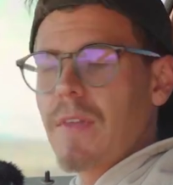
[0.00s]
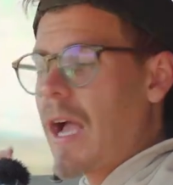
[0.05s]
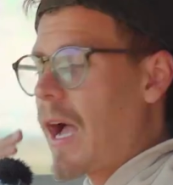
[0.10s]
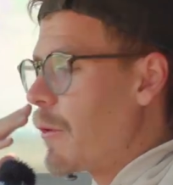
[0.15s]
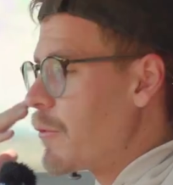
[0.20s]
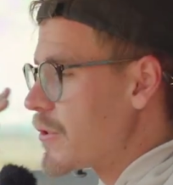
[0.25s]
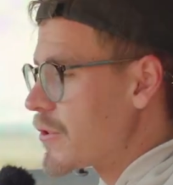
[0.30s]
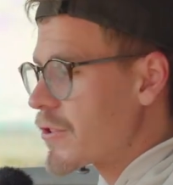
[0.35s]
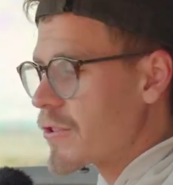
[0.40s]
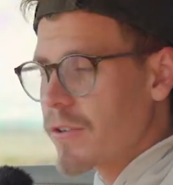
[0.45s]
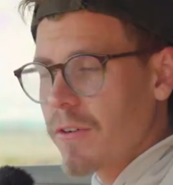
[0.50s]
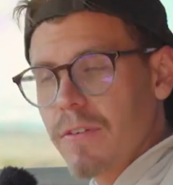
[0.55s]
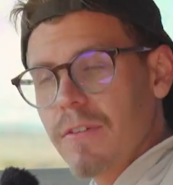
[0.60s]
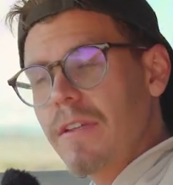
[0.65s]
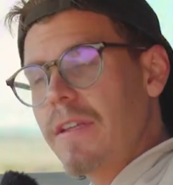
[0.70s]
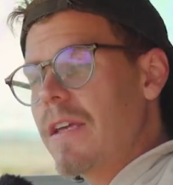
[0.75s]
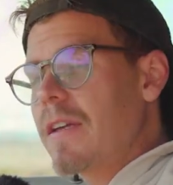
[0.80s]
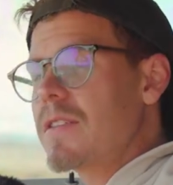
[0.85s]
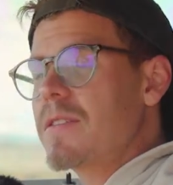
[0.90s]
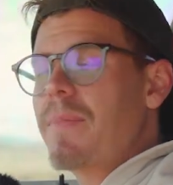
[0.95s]
I was
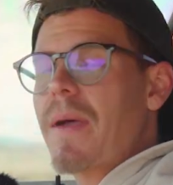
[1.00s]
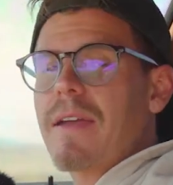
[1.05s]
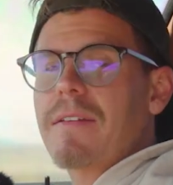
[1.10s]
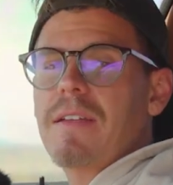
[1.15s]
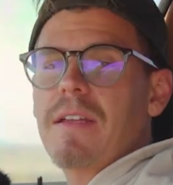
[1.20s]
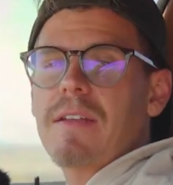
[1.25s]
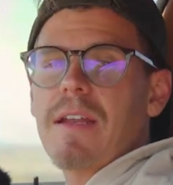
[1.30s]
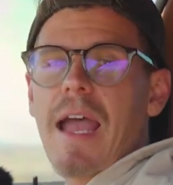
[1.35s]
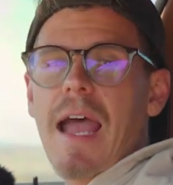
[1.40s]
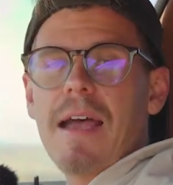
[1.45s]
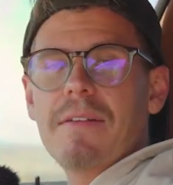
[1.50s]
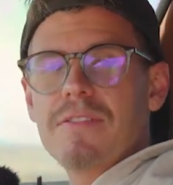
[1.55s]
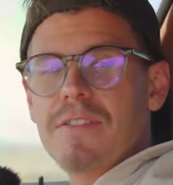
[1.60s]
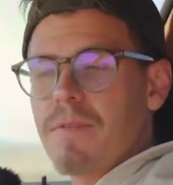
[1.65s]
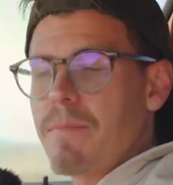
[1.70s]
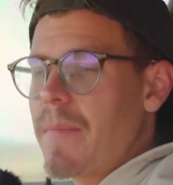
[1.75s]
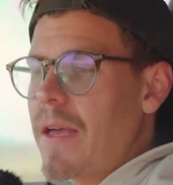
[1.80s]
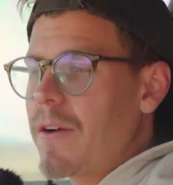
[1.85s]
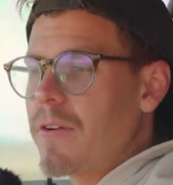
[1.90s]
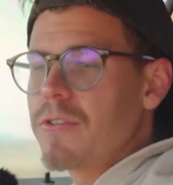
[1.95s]
certainly expecting to have
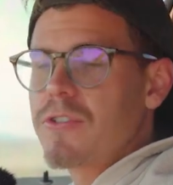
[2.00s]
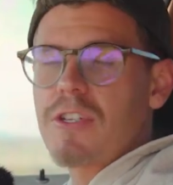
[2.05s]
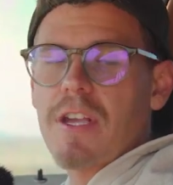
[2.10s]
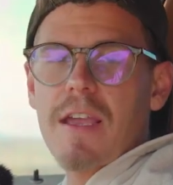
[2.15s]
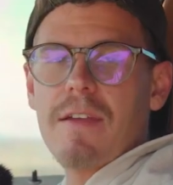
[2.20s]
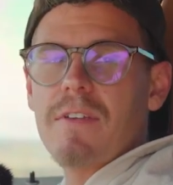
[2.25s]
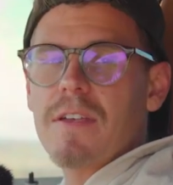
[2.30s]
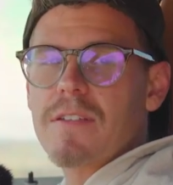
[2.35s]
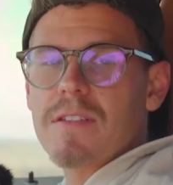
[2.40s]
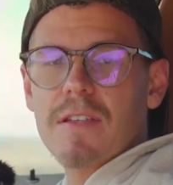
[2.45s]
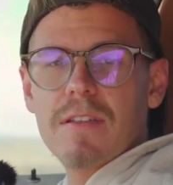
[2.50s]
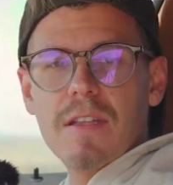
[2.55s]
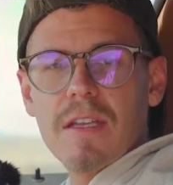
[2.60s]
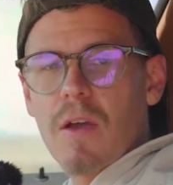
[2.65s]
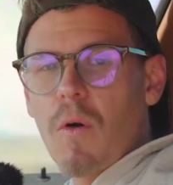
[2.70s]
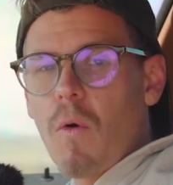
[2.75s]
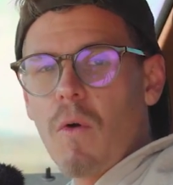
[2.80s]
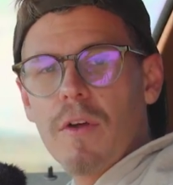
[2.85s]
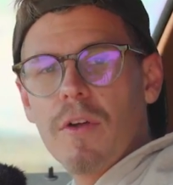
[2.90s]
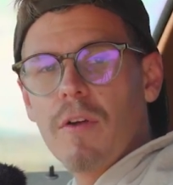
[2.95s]
some metal shavings in the
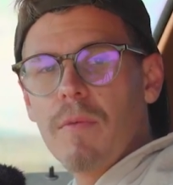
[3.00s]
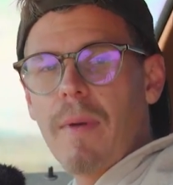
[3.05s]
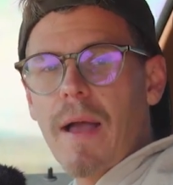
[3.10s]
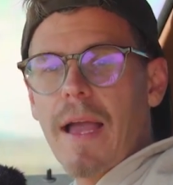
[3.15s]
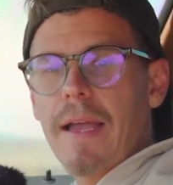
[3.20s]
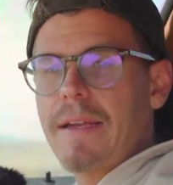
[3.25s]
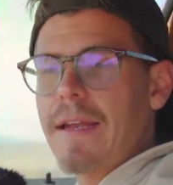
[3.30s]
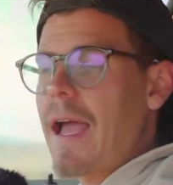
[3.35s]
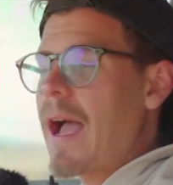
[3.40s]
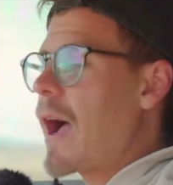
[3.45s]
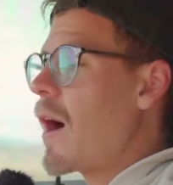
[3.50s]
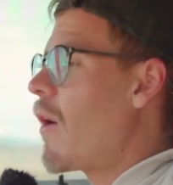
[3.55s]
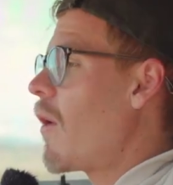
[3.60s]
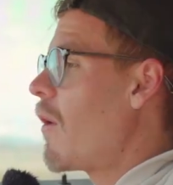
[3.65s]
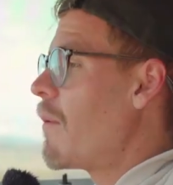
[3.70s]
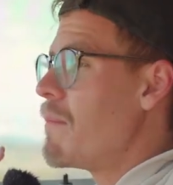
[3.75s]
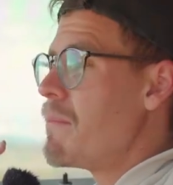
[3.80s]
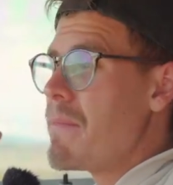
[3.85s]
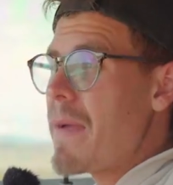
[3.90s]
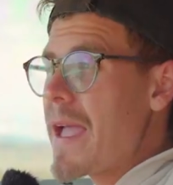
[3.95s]
oil by
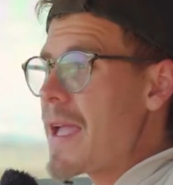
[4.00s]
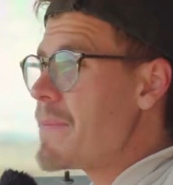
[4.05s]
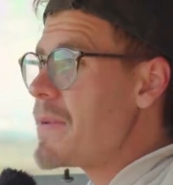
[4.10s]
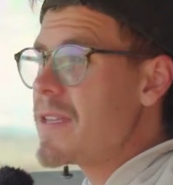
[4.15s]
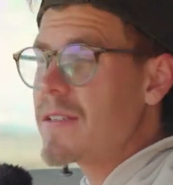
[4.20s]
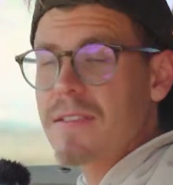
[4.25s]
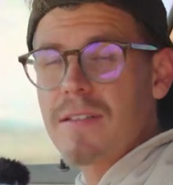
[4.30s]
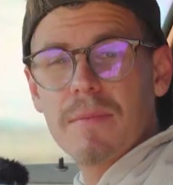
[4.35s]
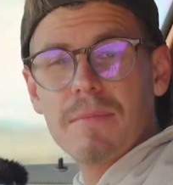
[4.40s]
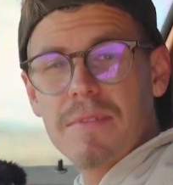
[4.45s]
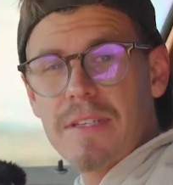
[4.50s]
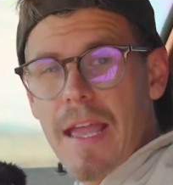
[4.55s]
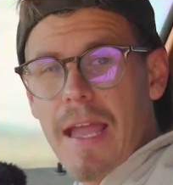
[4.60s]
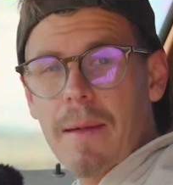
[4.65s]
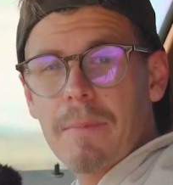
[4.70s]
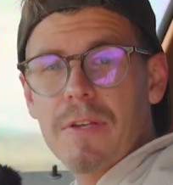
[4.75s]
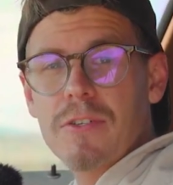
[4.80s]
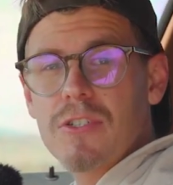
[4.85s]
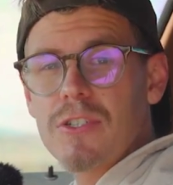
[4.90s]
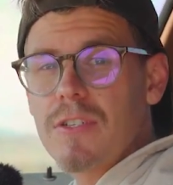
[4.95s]
now, maybe some
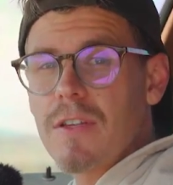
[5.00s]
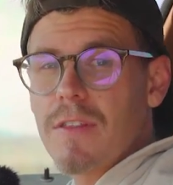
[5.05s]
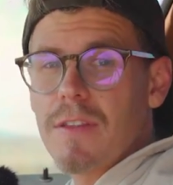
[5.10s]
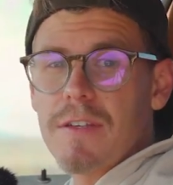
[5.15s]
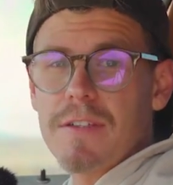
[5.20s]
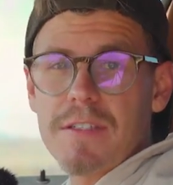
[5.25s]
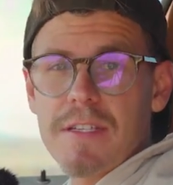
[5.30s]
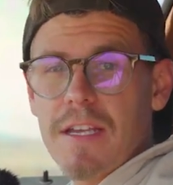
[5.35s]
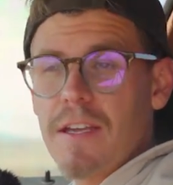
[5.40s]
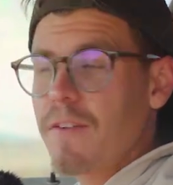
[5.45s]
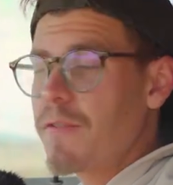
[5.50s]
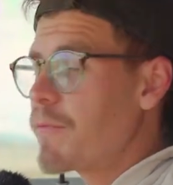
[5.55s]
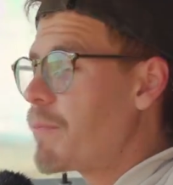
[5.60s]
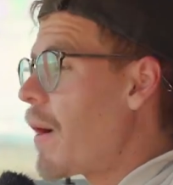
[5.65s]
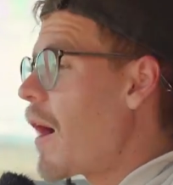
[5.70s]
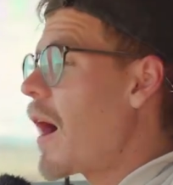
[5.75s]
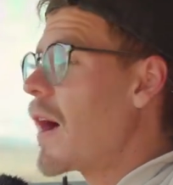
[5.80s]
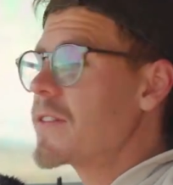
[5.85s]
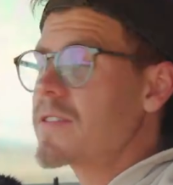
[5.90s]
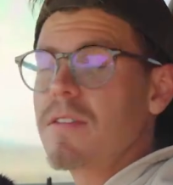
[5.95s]
damage to the diff,
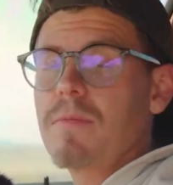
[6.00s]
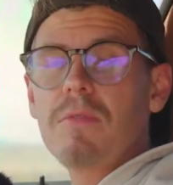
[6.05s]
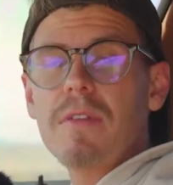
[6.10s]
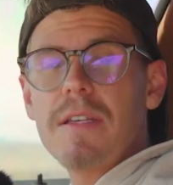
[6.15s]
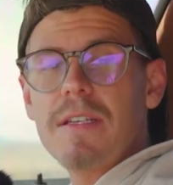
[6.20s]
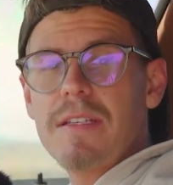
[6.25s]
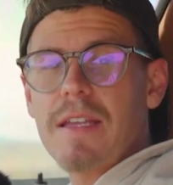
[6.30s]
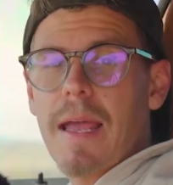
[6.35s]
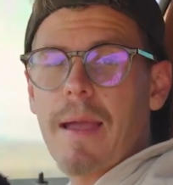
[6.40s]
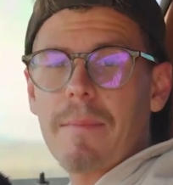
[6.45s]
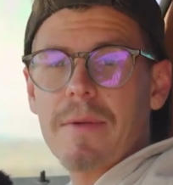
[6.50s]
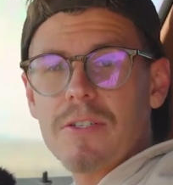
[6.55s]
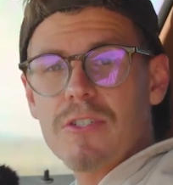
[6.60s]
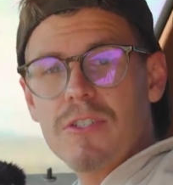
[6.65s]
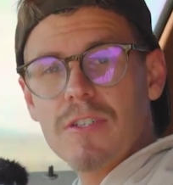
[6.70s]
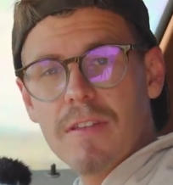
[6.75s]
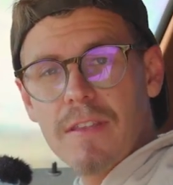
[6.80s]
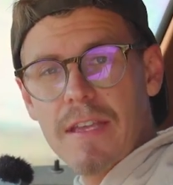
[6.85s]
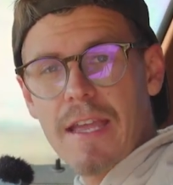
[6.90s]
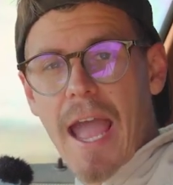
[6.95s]
possibly damage
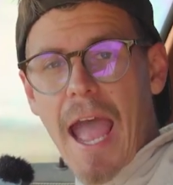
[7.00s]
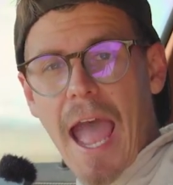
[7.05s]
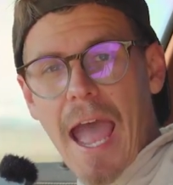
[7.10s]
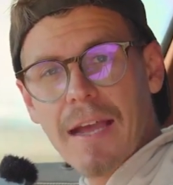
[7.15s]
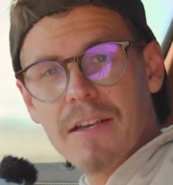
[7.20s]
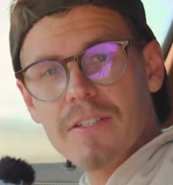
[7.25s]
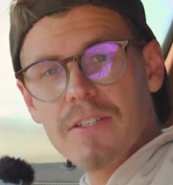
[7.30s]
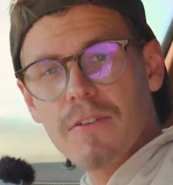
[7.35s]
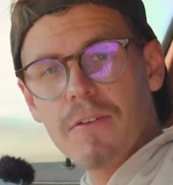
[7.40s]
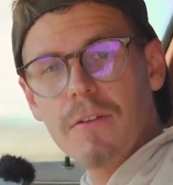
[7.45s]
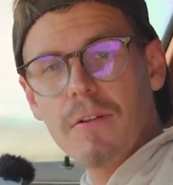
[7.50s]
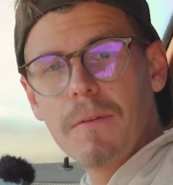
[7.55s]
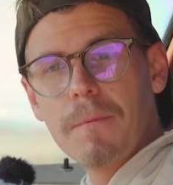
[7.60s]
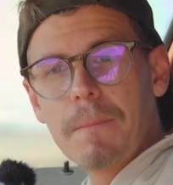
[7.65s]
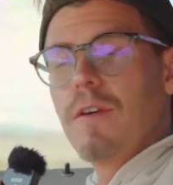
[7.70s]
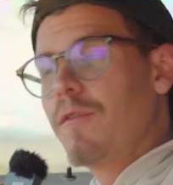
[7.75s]
to the axle.